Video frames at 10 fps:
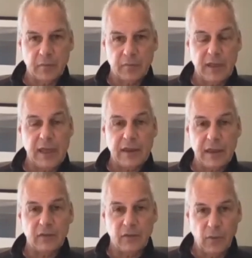Plan A
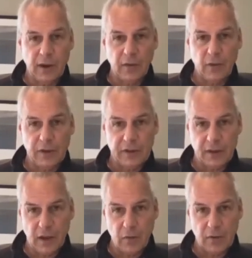is the one I want you to
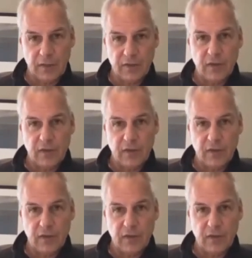go with.